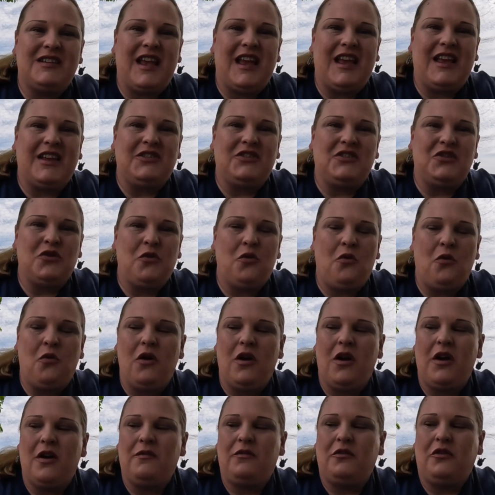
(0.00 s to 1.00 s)
take a
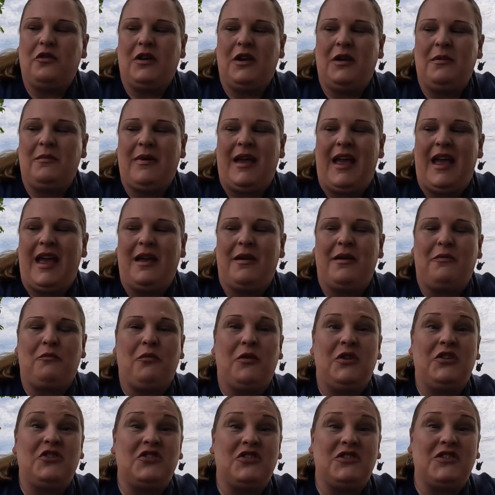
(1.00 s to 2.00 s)
tour of Green Bank,
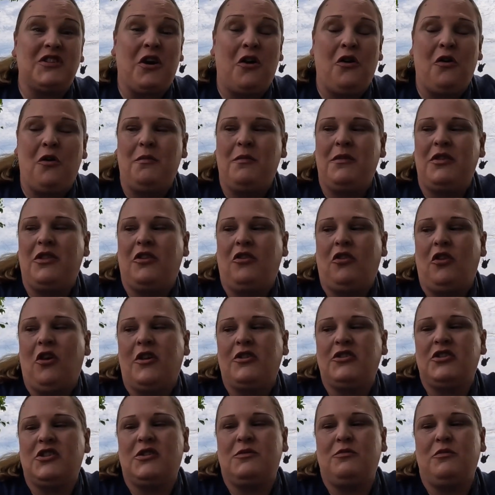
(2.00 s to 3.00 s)
which is home of the
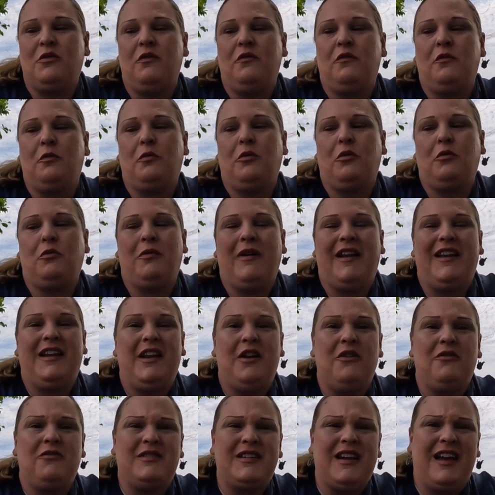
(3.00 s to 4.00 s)
largest movable
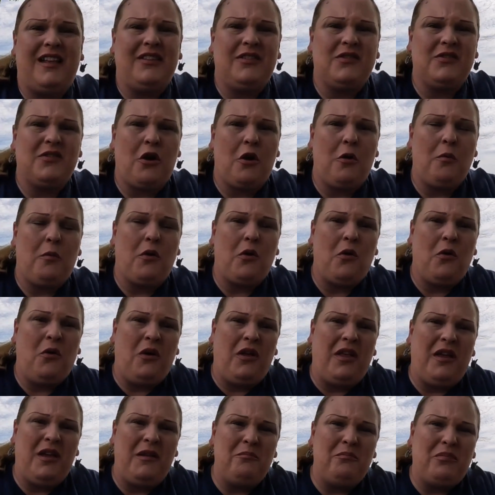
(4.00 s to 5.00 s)
radio telescope
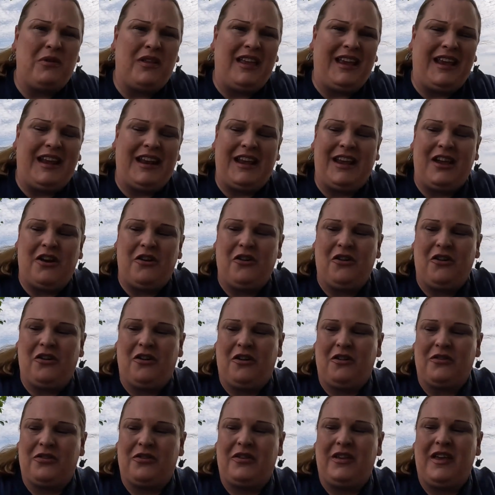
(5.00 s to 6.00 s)
on planet
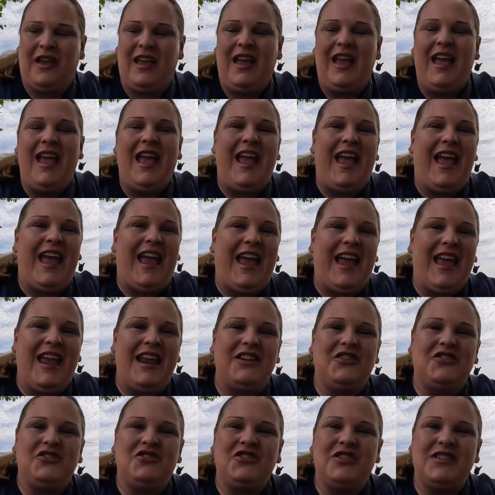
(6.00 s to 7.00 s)
Earth,
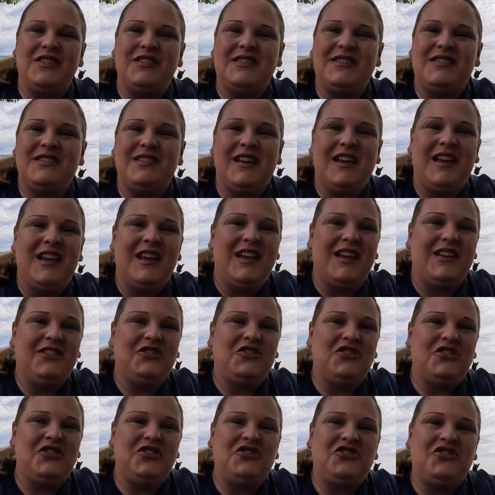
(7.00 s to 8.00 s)
and just
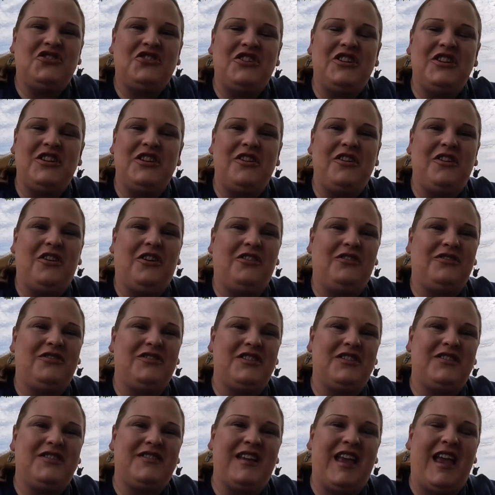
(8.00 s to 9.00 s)
just chill.
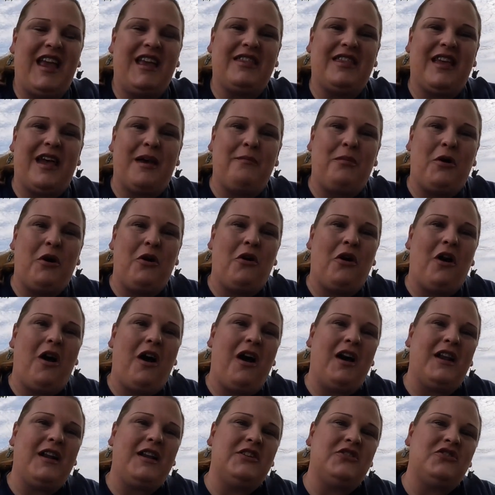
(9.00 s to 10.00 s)
Just take that
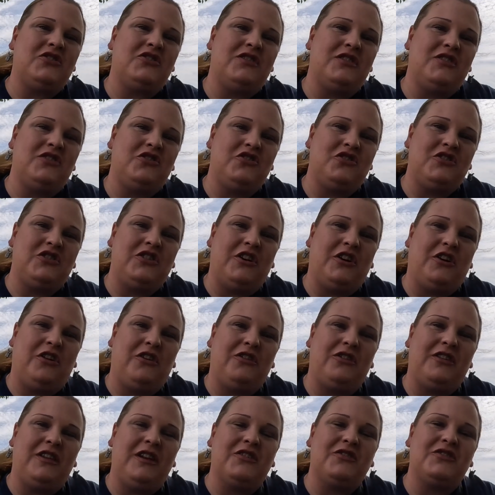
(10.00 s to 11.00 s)
Pocahontas
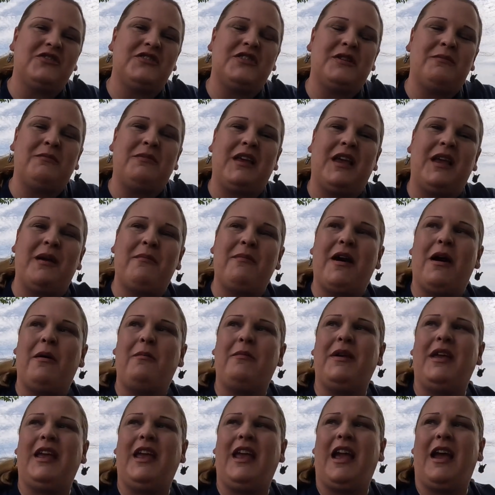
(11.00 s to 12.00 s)
chill. There's something
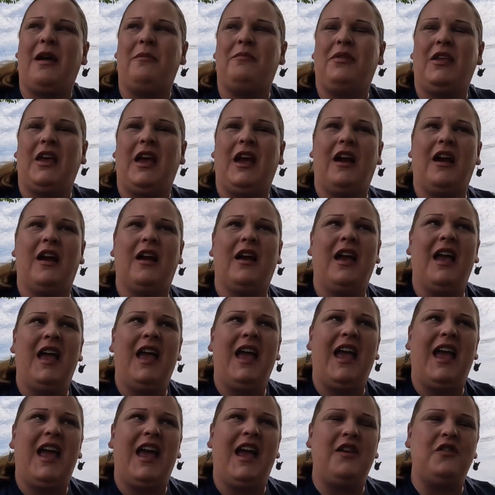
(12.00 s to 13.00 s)
about being up there
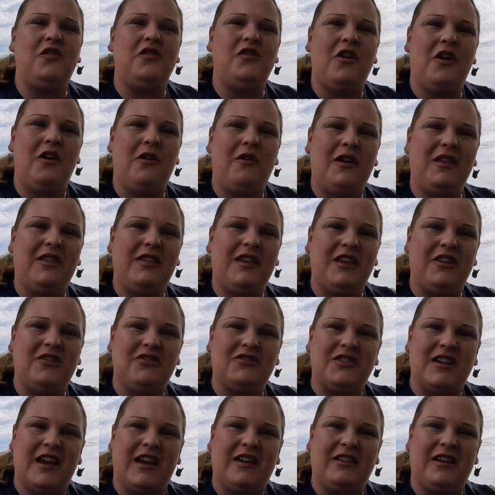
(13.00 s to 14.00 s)
and knowing that
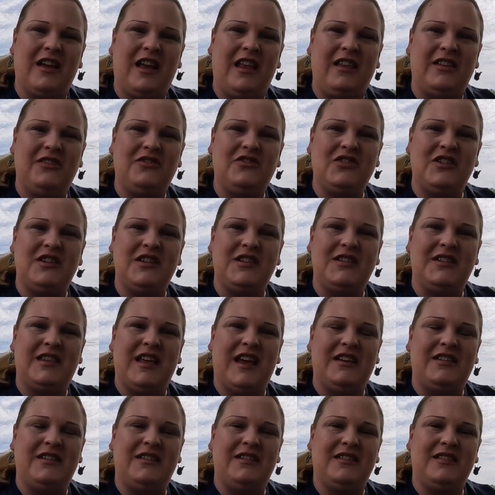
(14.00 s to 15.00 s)
your technology
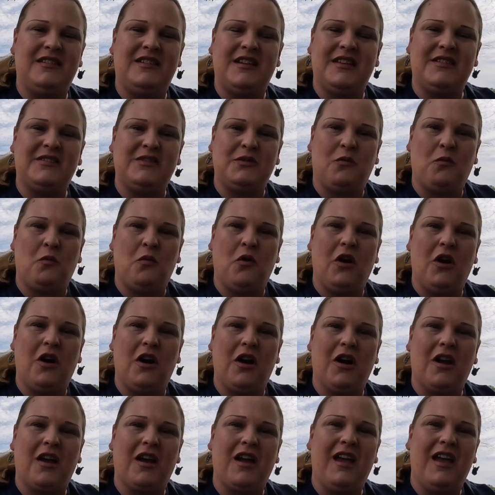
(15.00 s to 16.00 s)
that doesn't
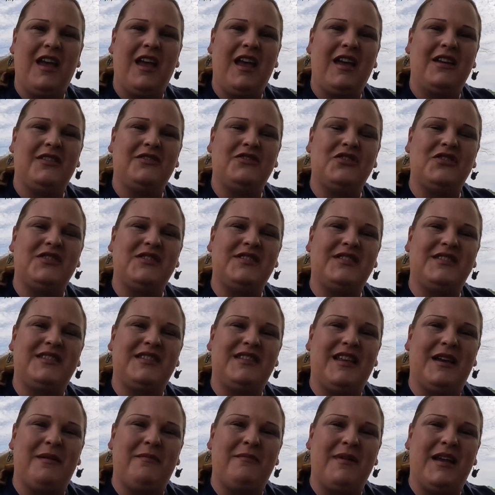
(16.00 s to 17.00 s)
work,
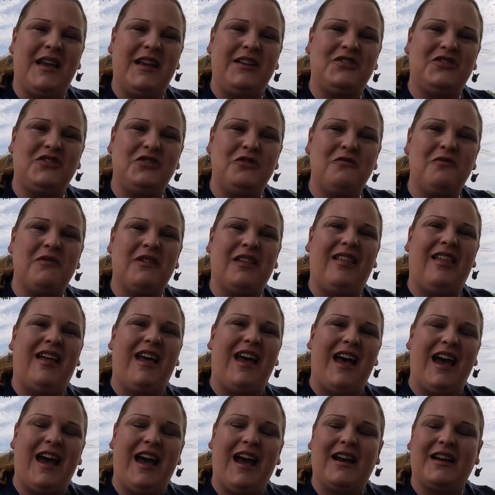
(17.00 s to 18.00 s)
just that makes you
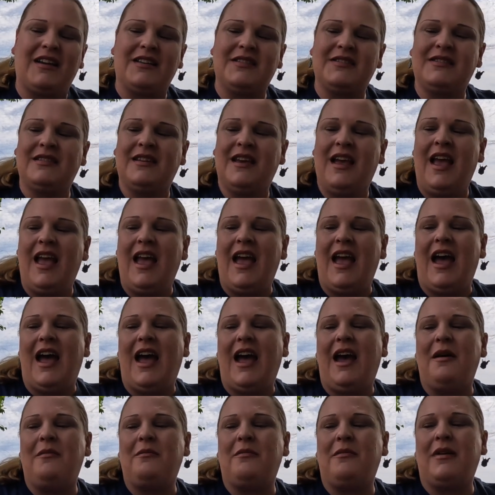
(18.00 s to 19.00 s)
relax.
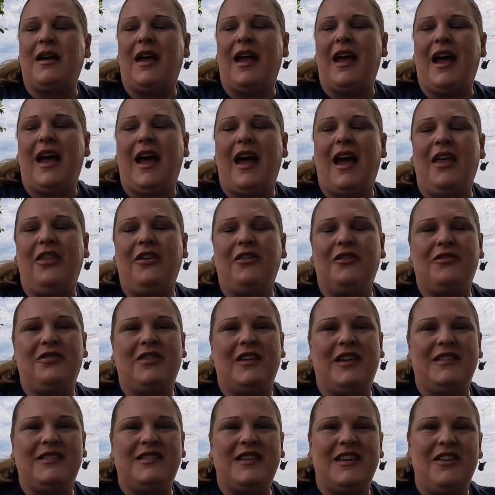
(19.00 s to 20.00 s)
Um, Other
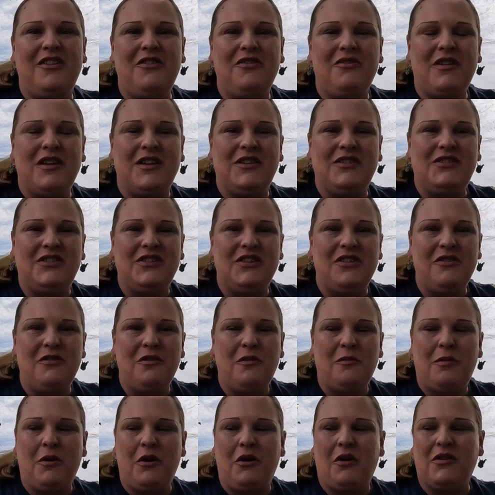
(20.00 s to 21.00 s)
things that you can
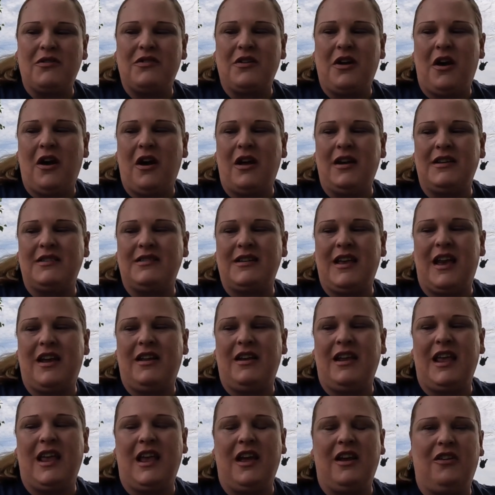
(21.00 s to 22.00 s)
do in Pocahontas
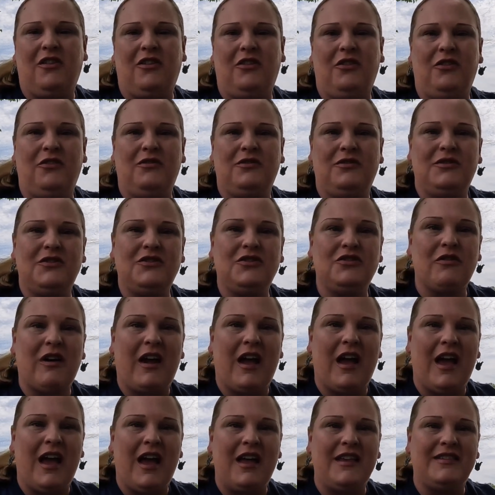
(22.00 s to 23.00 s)
County include
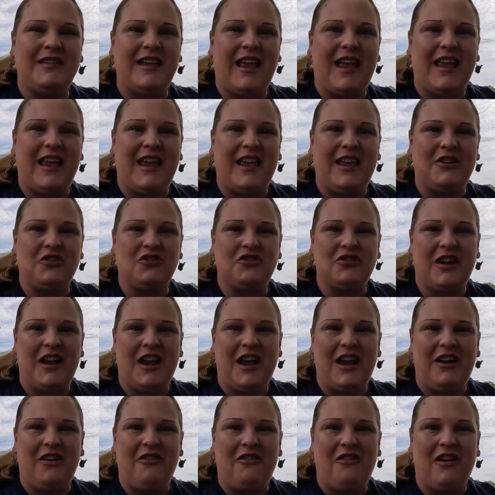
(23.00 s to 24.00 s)
uh, taking a
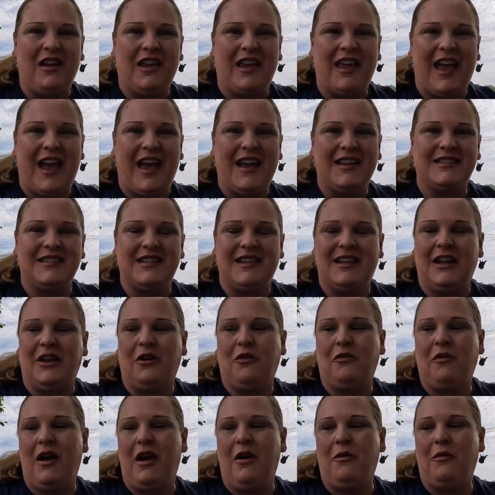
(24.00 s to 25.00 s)
train on Cass
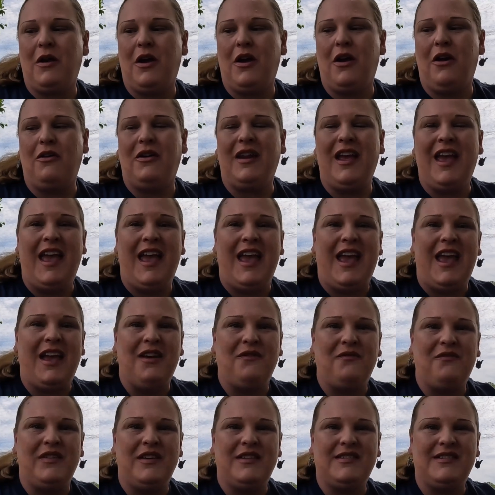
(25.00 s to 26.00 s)
Scenic Railroad
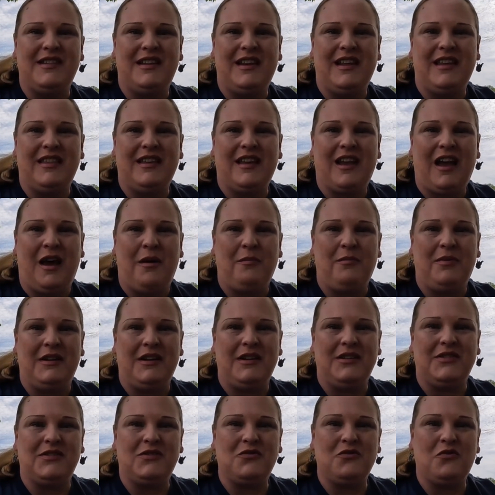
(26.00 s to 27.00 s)
and visiting the
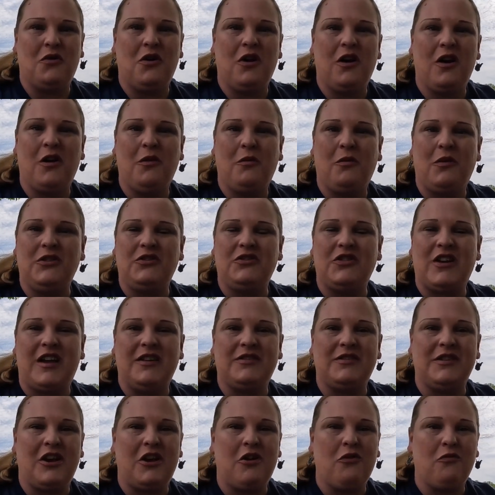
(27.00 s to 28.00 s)
company store, which
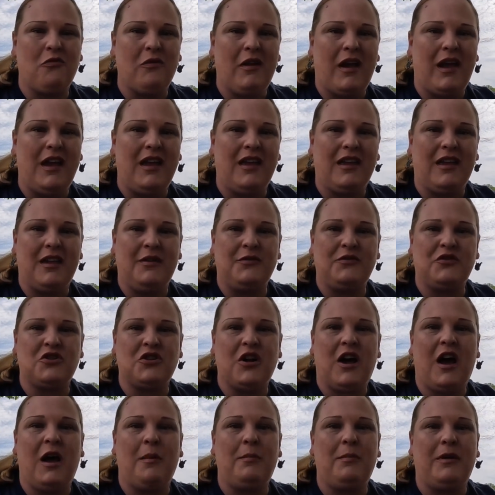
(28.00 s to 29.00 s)
has a great gift
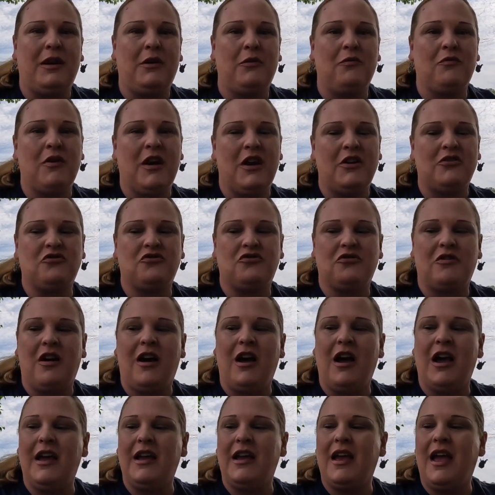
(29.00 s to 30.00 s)
shop and
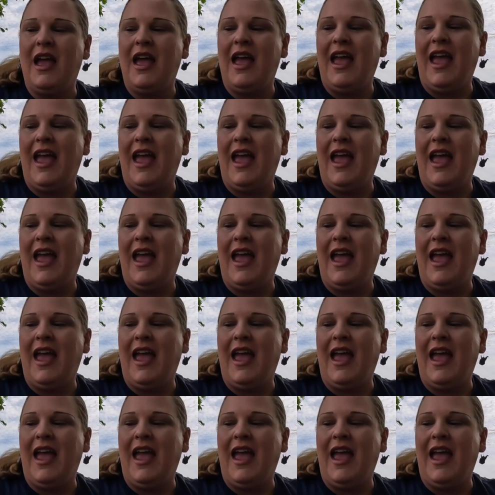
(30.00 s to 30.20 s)
restaurant.